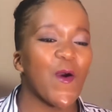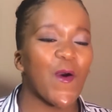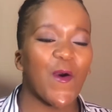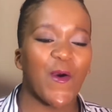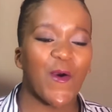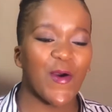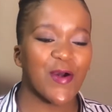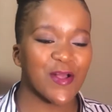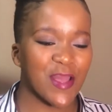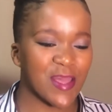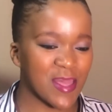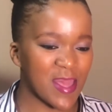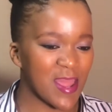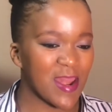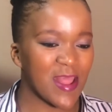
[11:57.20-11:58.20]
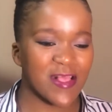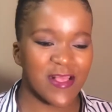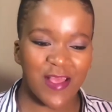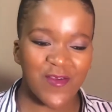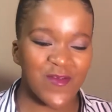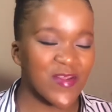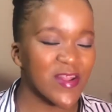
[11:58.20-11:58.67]
or can I
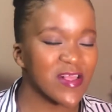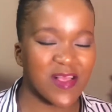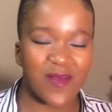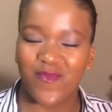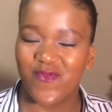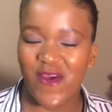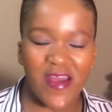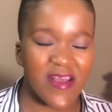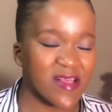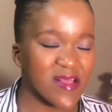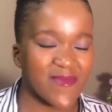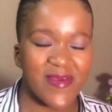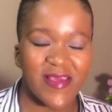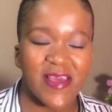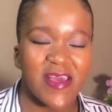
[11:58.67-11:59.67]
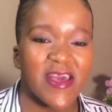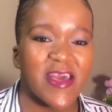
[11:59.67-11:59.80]
say, really surprised me,